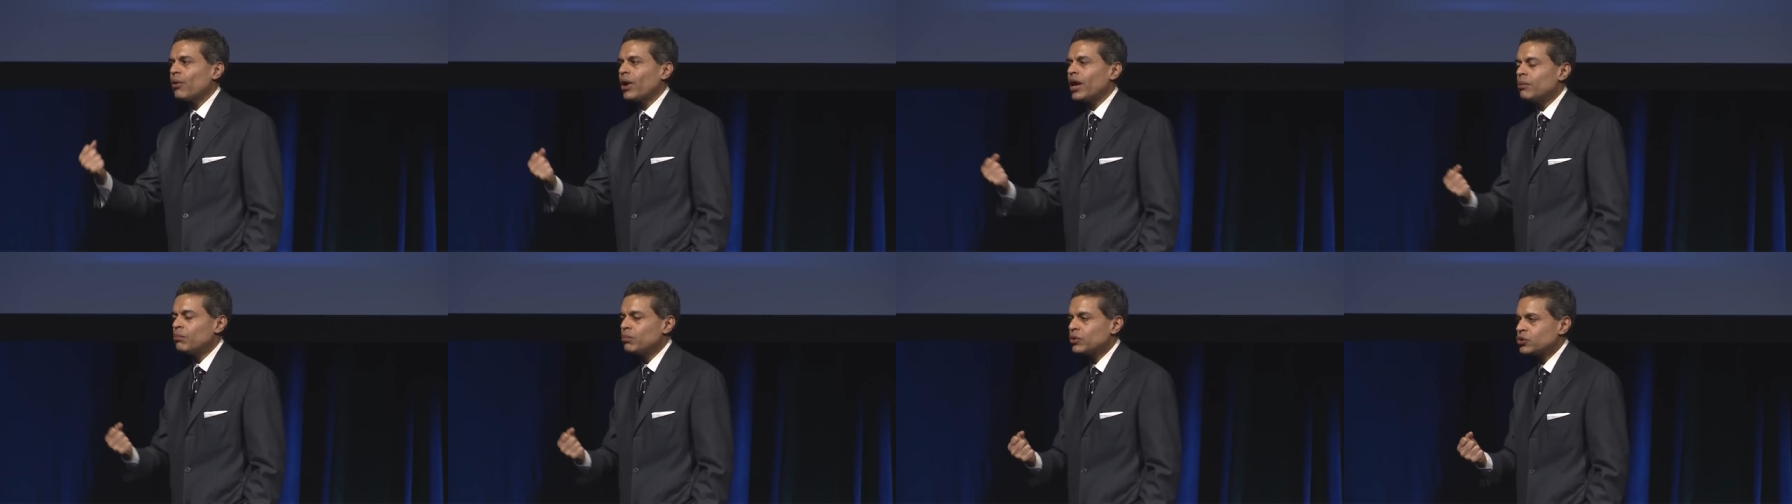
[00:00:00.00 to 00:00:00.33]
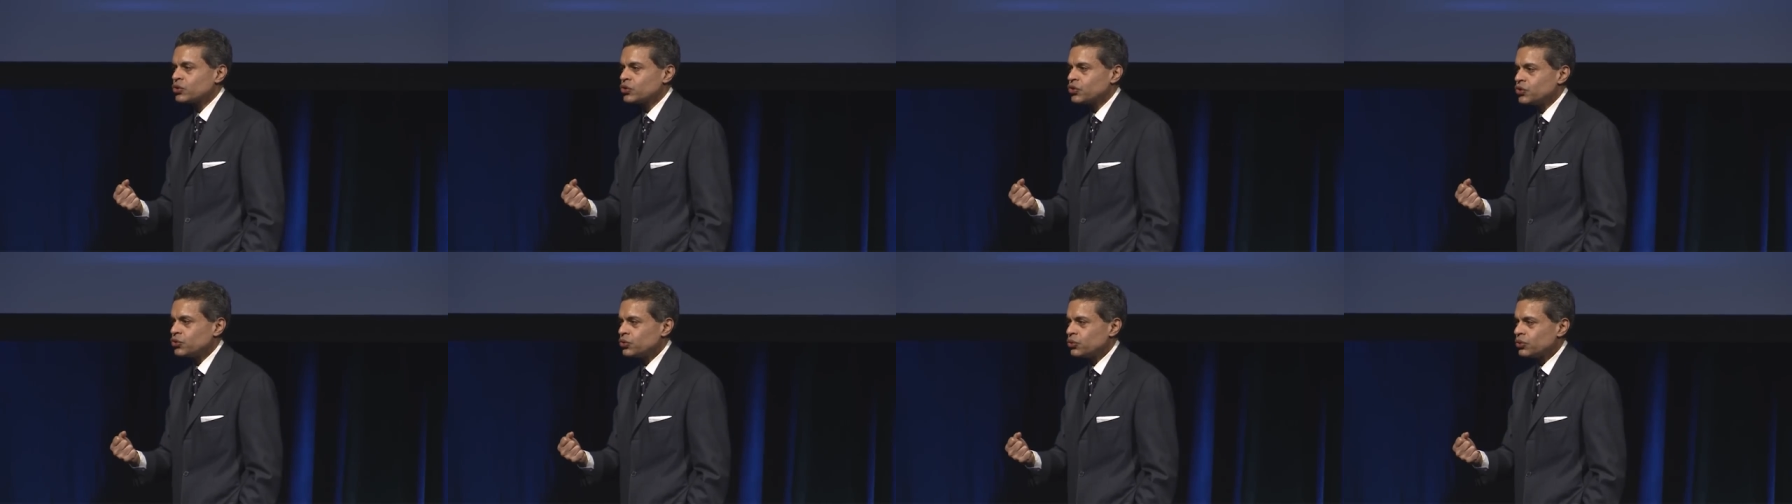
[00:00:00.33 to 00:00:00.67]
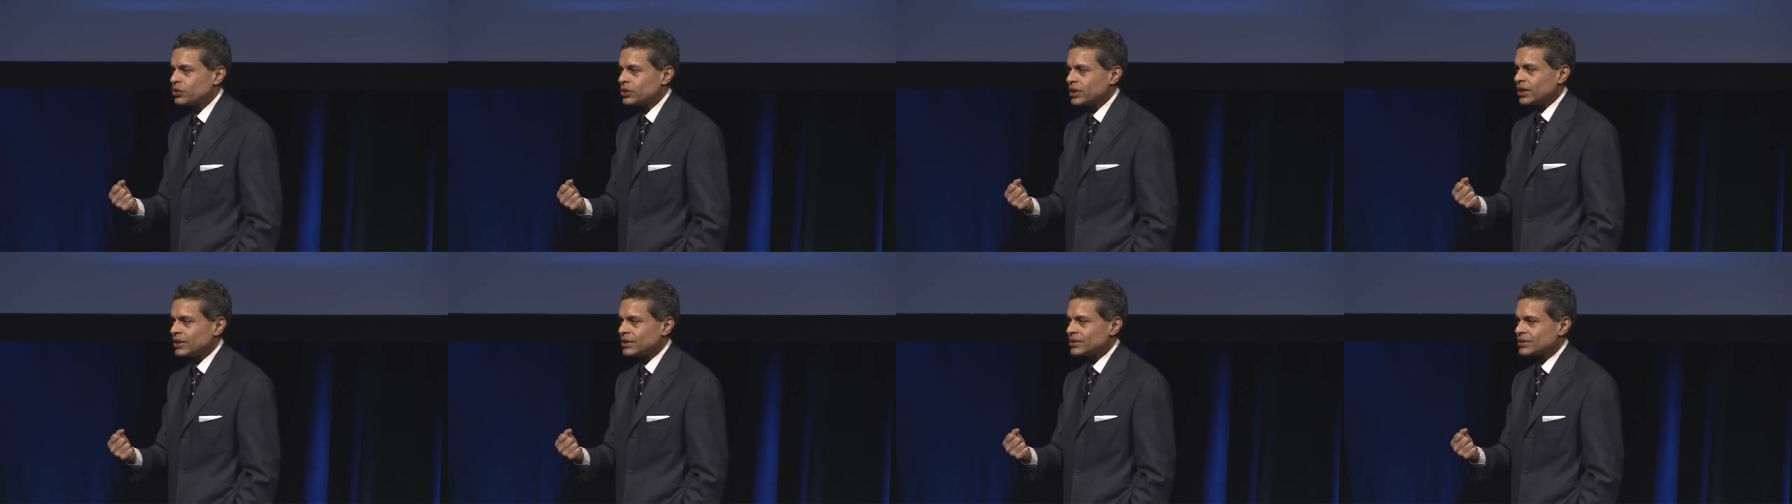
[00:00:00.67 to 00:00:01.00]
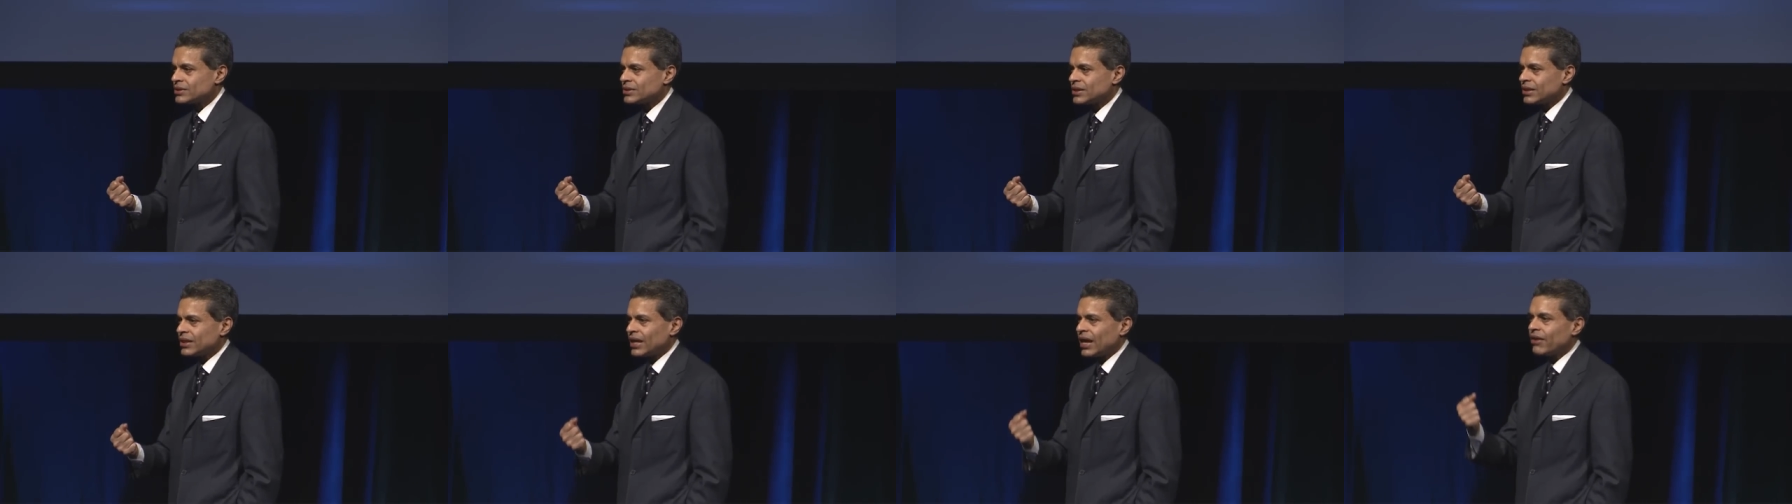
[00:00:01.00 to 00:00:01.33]
able to do
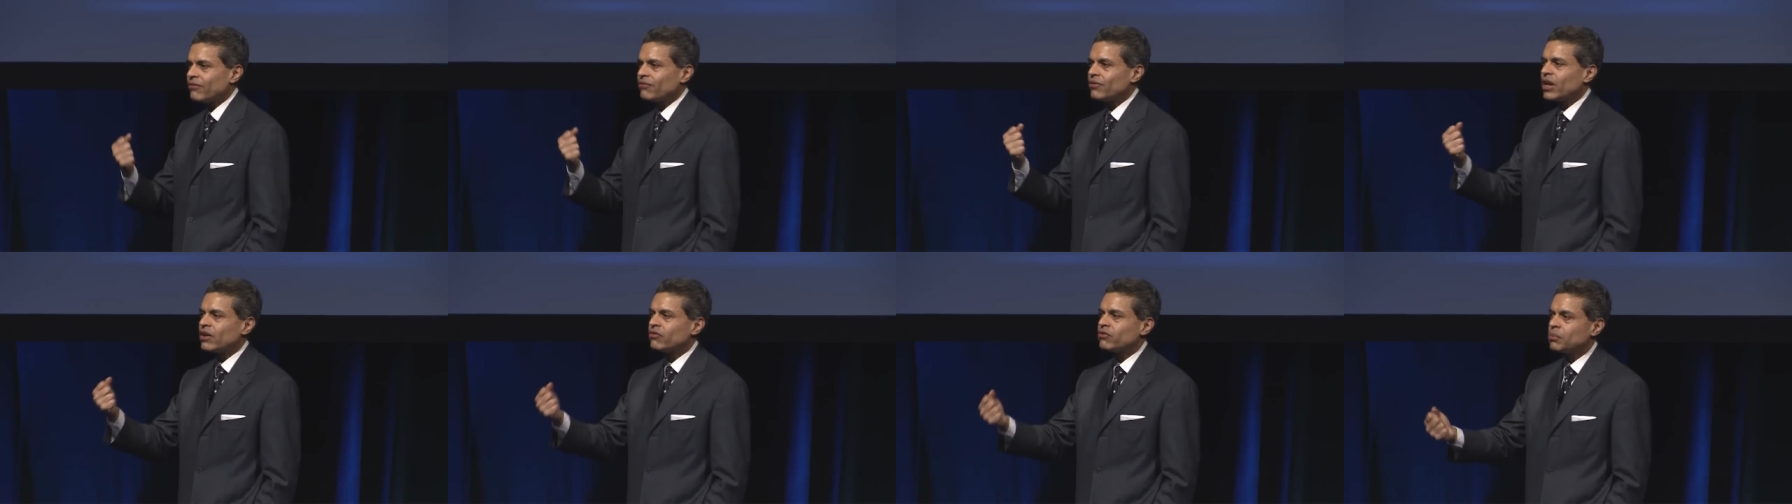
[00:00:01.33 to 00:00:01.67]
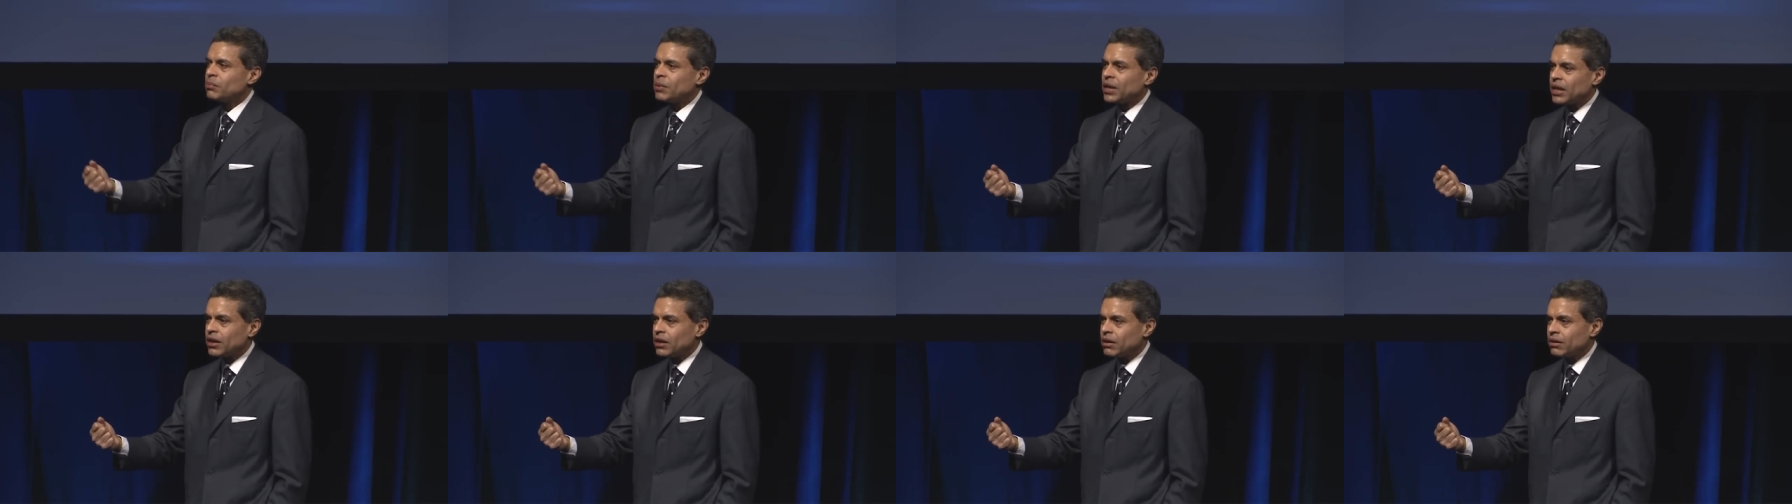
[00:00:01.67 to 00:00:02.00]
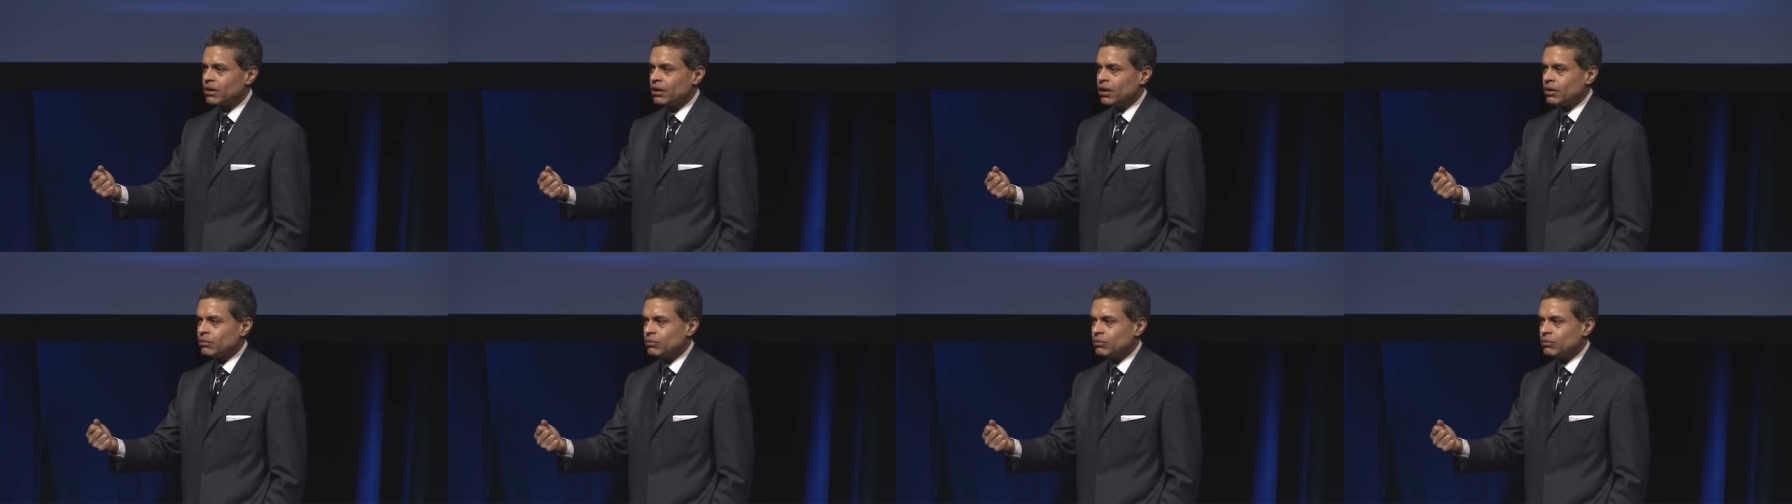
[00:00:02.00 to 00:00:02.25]
things that they have never been,